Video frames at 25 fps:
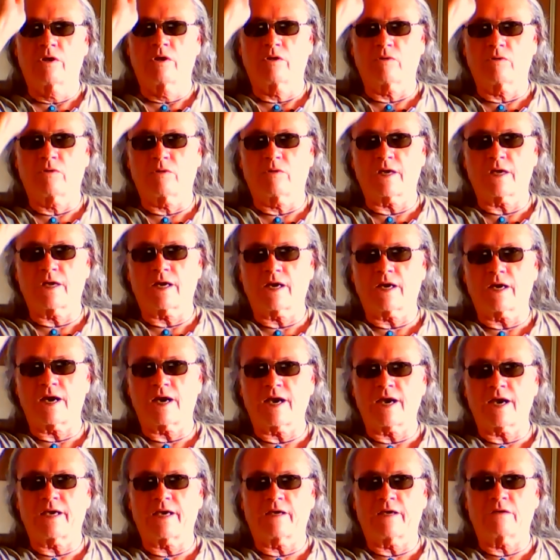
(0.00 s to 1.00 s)
through that
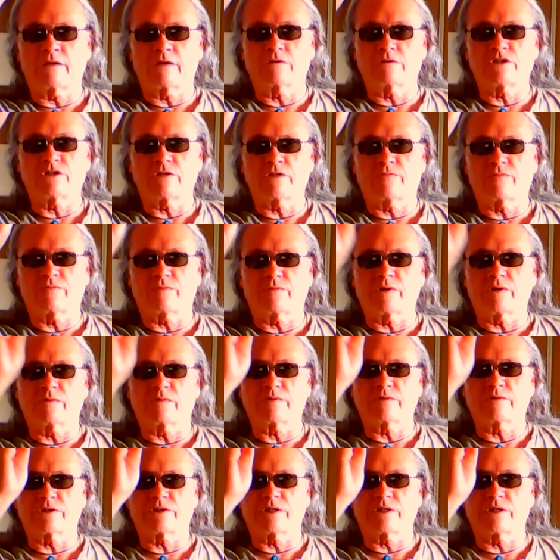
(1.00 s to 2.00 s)
high energy
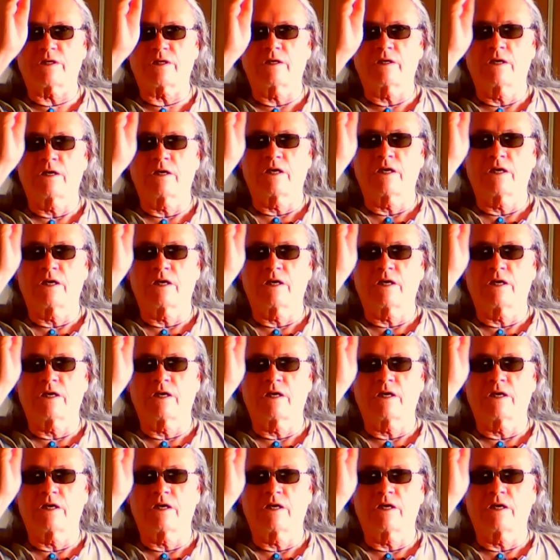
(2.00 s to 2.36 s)
frequency,